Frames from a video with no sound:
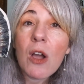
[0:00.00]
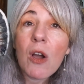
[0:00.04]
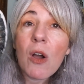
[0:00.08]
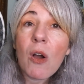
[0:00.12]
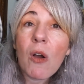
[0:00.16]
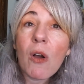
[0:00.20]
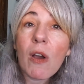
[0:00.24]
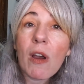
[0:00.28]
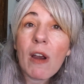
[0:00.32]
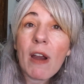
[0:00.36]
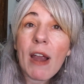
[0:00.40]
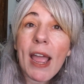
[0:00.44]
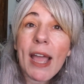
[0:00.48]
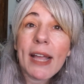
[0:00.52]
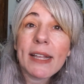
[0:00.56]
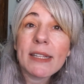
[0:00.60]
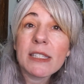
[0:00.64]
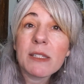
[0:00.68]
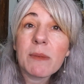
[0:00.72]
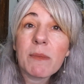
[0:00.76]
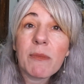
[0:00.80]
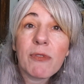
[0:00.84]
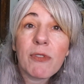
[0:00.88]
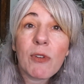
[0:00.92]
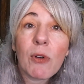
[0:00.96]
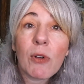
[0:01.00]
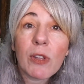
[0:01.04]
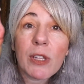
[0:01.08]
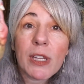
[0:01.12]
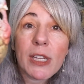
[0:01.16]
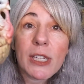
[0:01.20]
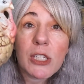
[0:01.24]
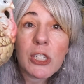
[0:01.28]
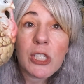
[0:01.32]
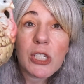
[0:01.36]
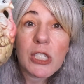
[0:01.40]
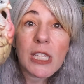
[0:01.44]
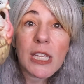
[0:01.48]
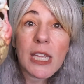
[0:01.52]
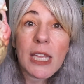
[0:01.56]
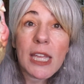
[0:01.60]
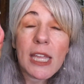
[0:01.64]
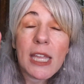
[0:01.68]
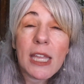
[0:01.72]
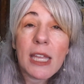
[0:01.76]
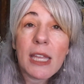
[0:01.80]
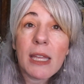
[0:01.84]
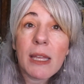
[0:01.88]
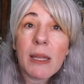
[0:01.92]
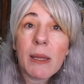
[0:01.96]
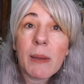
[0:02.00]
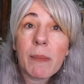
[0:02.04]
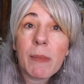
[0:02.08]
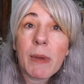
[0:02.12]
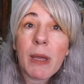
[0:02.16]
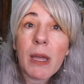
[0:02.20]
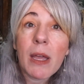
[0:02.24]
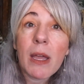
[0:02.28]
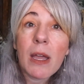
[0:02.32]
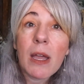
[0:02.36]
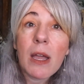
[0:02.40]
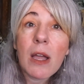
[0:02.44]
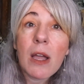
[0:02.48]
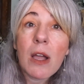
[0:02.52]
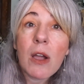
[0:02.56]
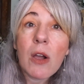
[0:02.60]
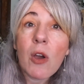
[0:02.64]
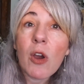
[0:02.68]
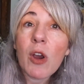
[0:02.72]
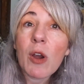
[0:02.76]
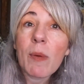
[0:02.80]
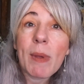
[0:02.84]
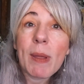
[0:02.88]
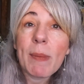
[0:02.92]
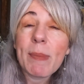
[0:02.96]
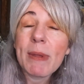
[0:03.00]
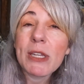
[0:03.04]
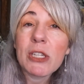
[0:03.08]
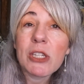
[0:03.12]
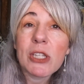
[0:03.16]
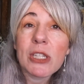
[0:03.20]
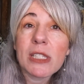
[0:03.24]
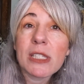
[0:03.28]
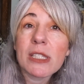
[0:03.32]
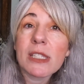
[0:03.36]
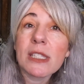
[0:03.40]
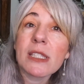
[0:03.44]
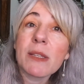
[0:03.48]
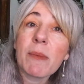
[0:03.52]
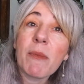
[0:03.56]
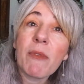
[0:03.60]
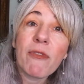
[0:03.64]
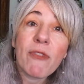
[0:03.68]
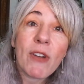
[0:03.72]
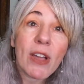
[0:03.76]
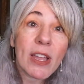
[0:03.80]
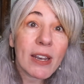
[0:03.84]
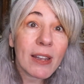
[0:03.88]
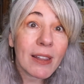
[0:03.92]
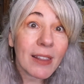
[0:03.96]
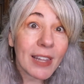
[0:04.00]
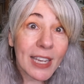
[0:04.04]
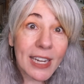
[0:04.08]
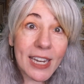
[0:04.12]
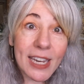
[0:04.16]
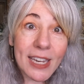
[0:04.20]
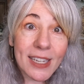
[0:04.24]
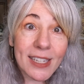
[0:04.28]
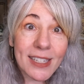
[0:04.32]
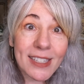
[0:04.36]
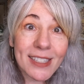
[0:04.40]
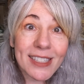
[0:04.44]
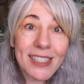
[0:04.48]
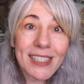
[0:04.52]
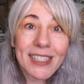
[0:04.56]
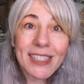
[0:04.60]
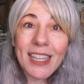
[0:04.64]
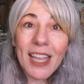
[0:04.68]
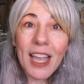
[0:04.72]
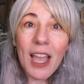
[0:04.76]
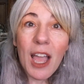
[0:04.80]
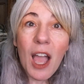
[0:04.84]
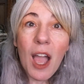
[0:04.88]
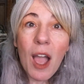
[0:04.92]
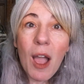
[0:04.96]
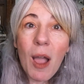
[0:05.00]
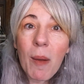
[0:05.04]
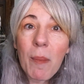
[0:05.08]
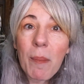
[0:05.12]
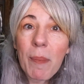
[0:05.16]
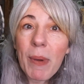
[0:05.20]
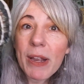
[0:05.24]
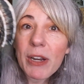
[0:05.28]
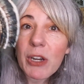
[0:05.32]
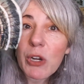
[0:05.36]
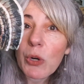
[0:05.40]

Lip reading: or add some foliage to him or maybe just some fun linens. But